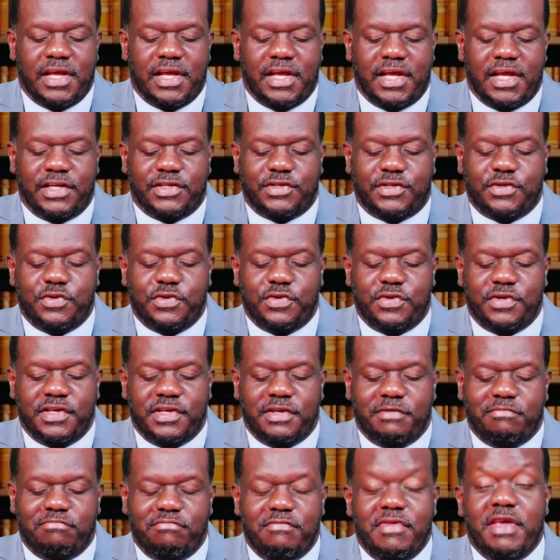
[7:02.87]
And so
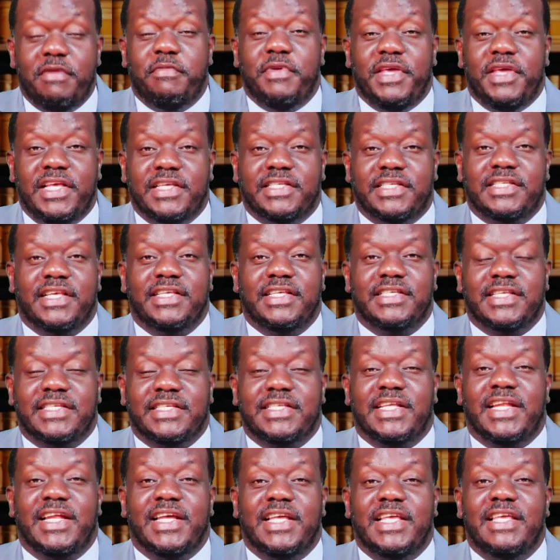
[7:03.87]
maybe he says, I
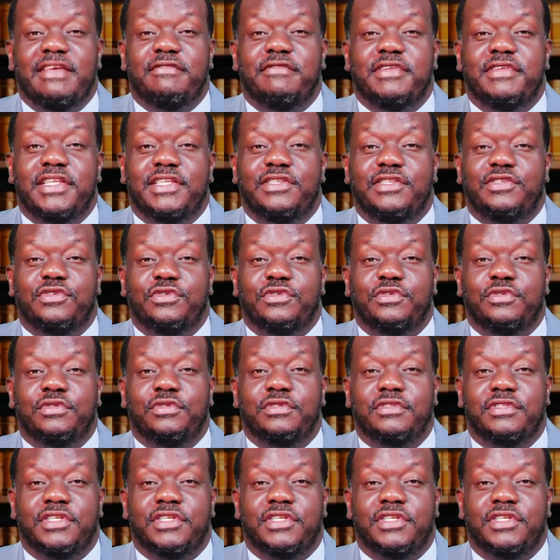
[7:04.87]
started giving it to